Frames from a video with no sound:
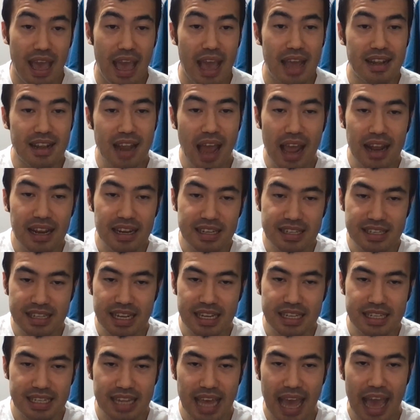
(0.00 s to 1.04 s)
And
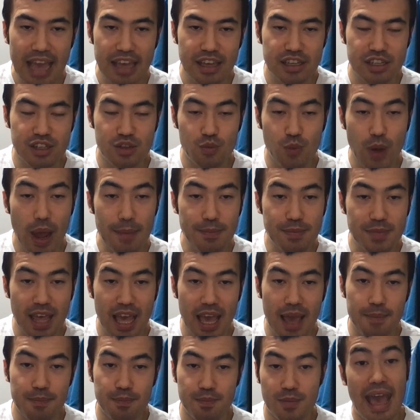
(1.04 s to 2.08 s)
96, yeah, you swept
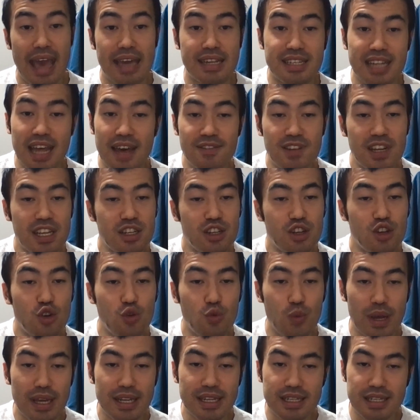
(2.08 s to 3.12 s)
them. 72
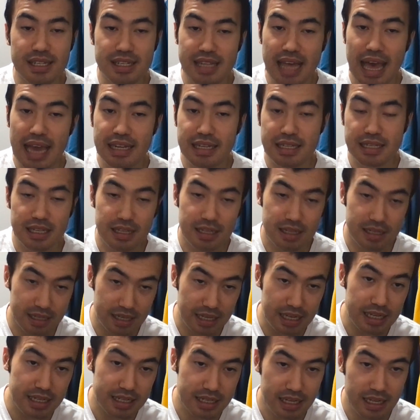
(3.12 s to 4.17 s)
wins that
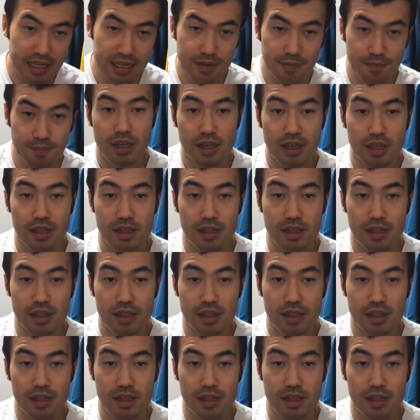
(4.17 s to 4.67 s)
season.